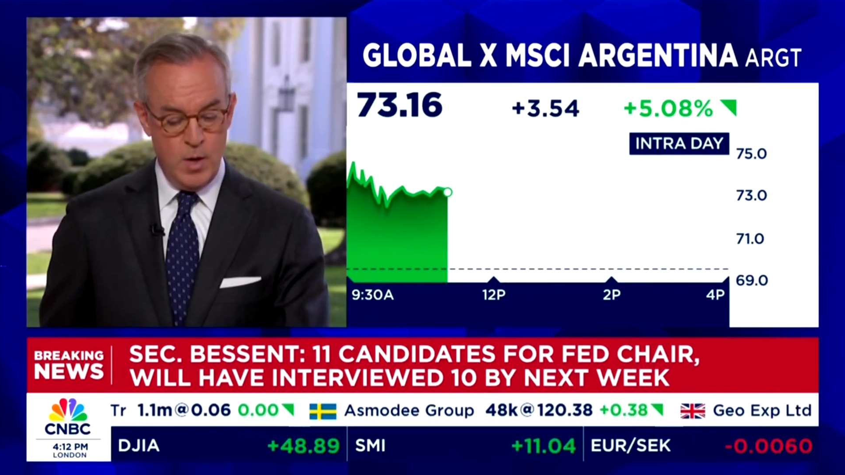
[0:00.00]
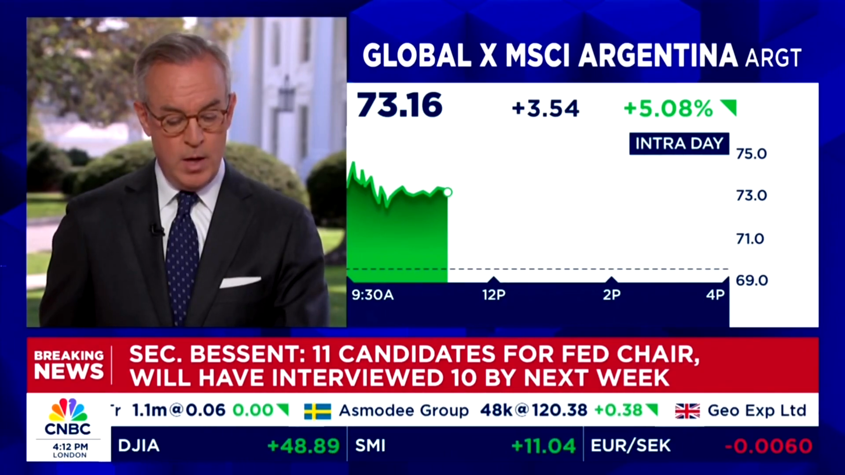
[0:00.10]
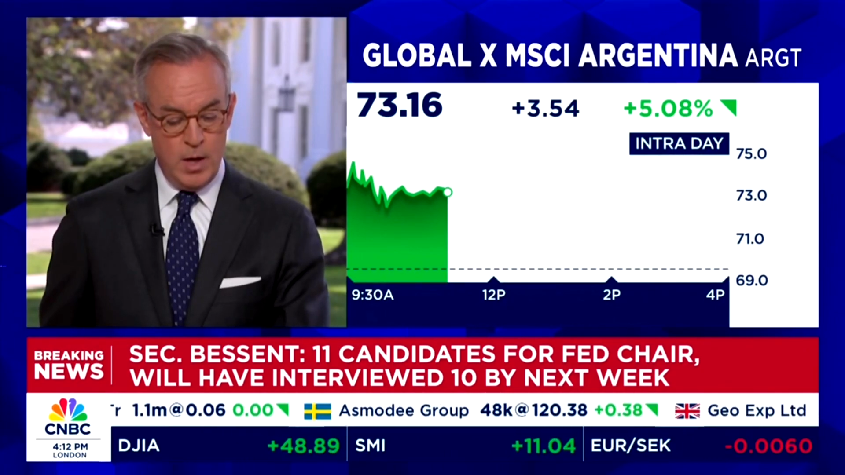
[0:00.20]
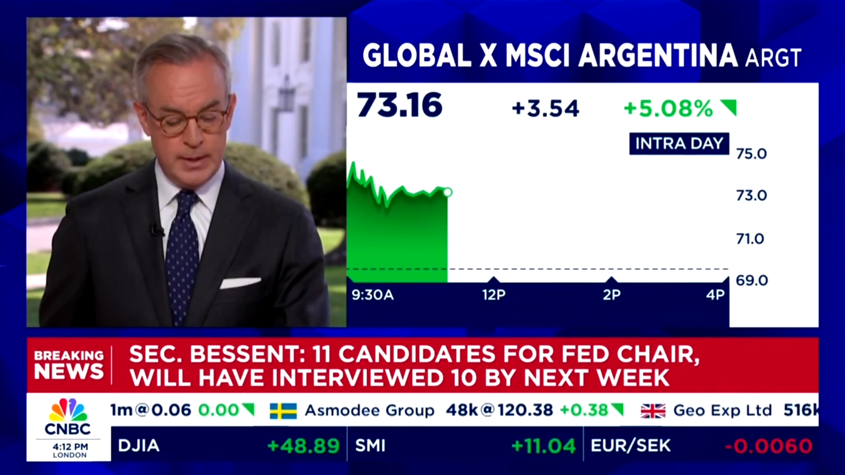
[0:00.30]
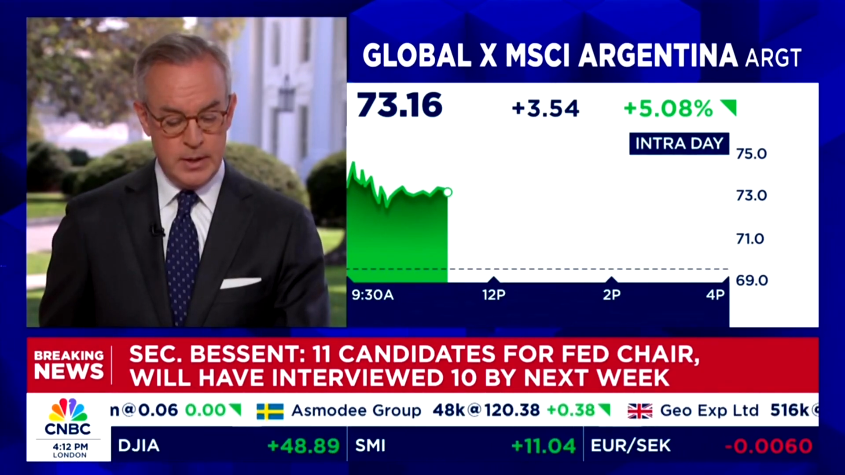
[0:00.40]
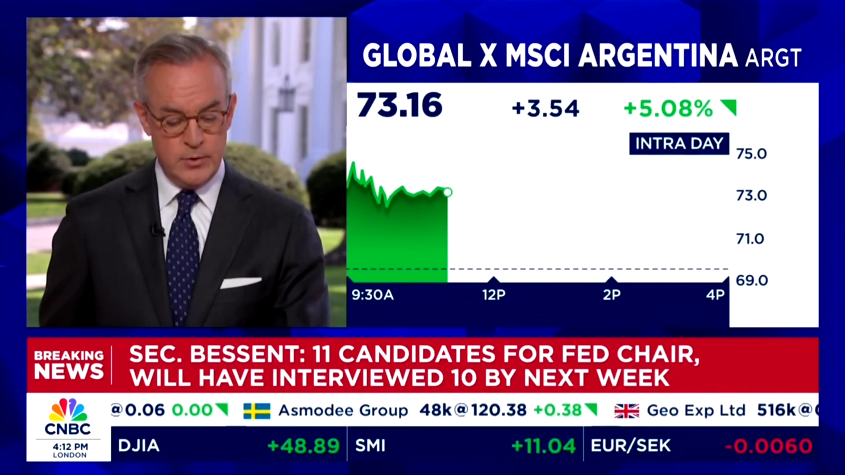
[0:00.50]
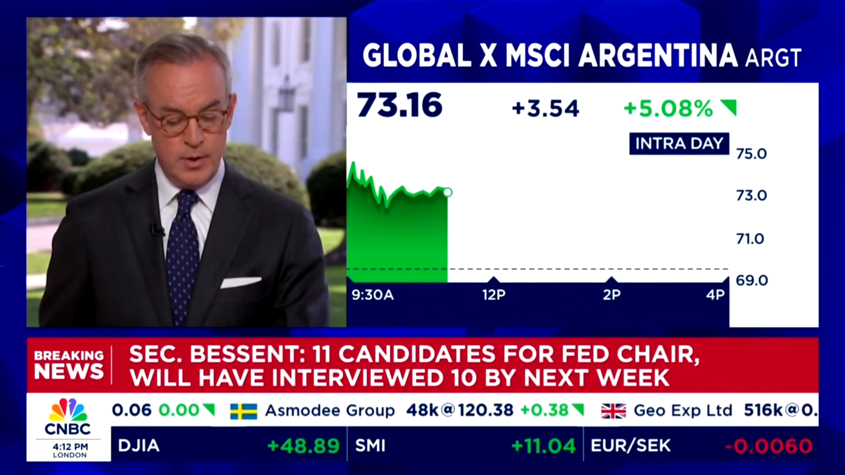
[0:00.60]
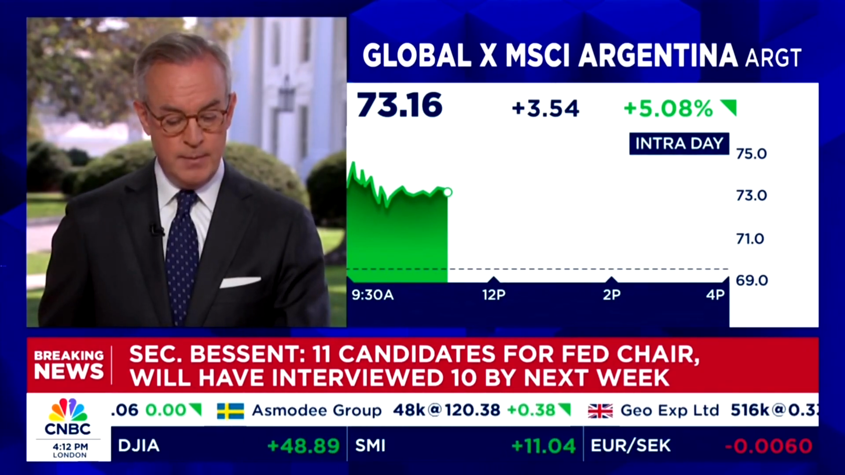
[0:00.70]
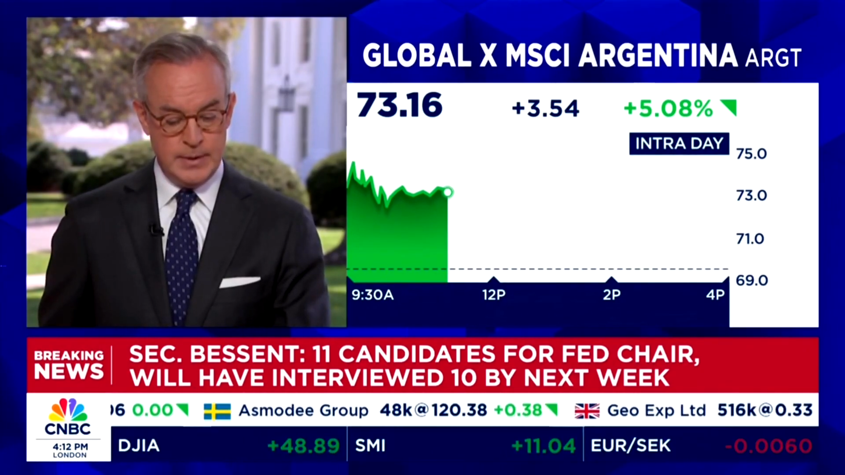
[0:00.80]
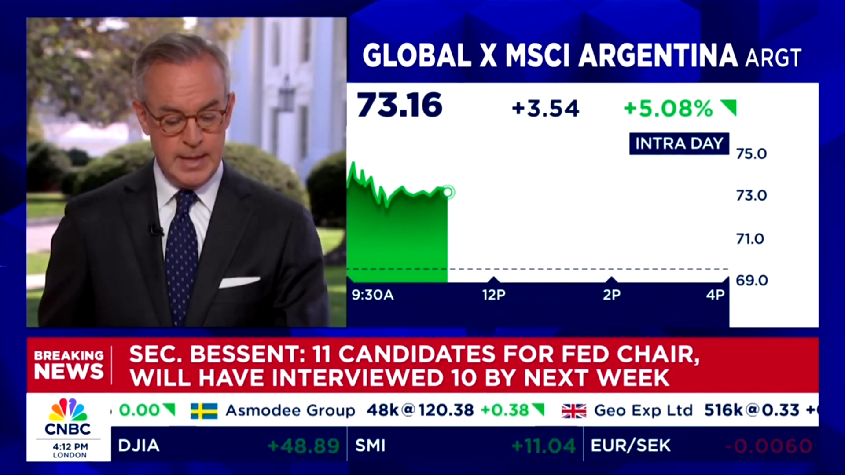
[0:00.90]
well, President
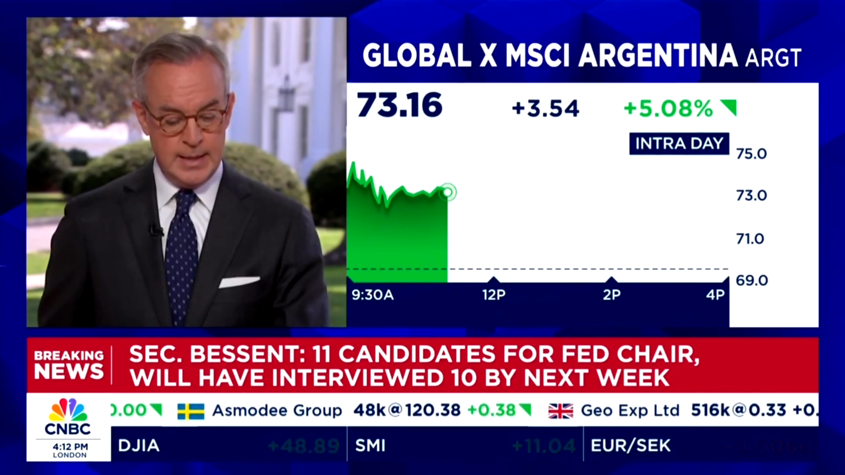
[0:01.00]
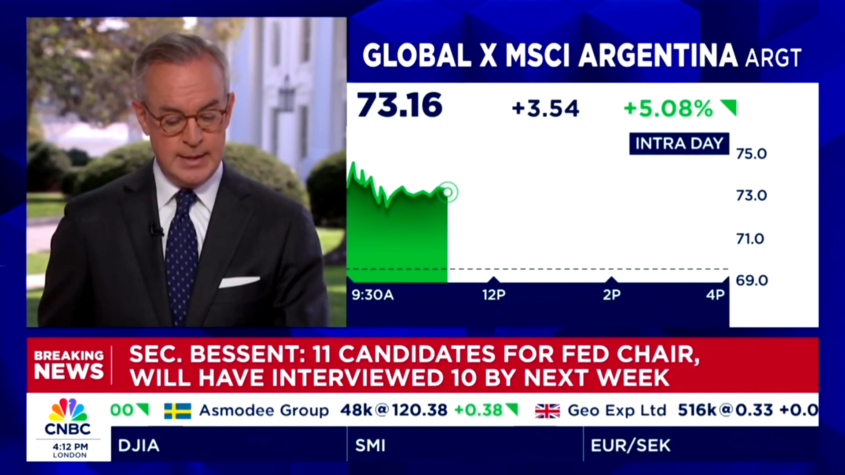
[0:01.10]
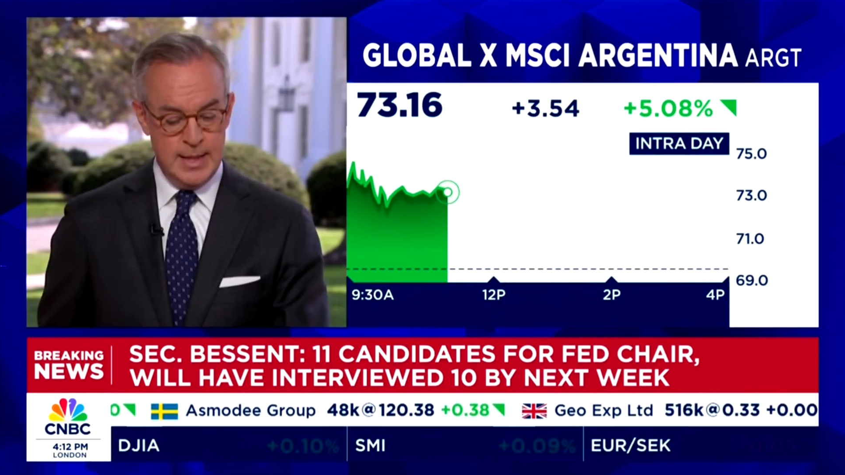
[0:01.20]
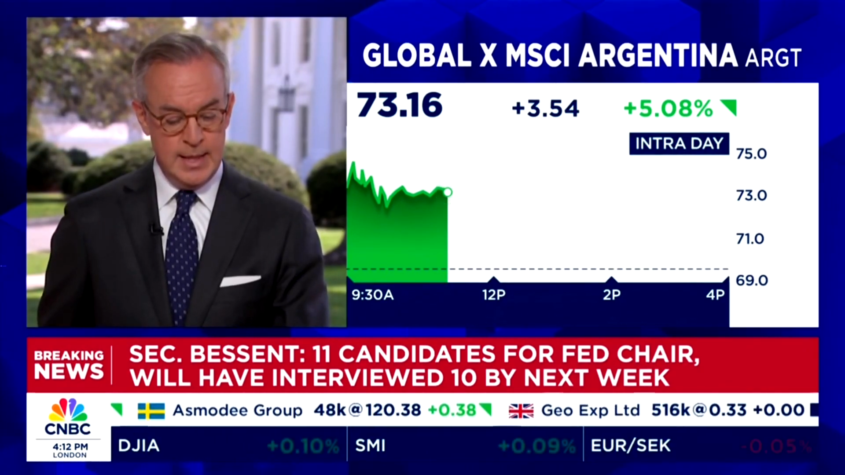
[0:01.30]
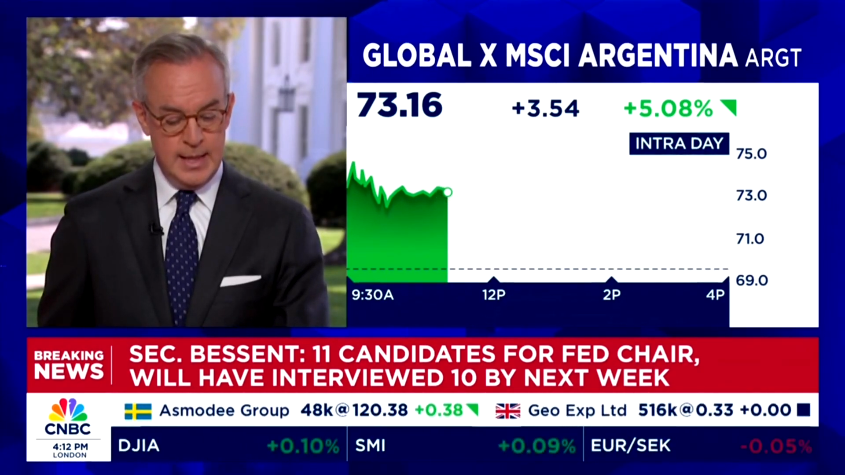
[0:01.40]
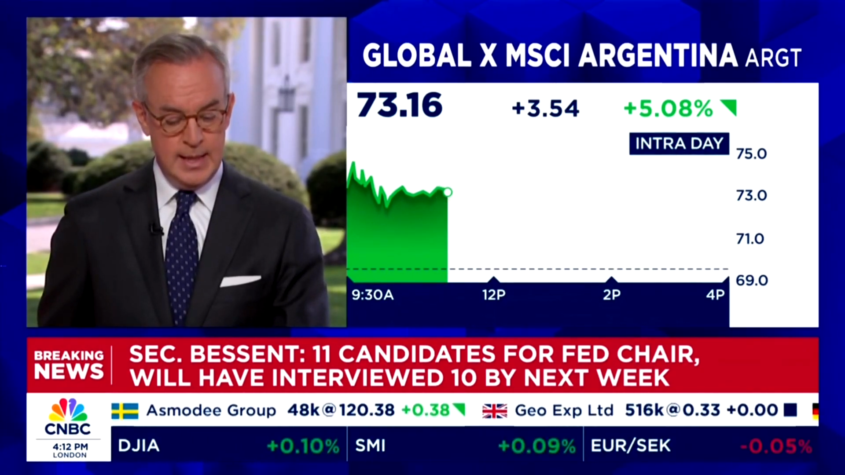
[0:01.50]
Trump says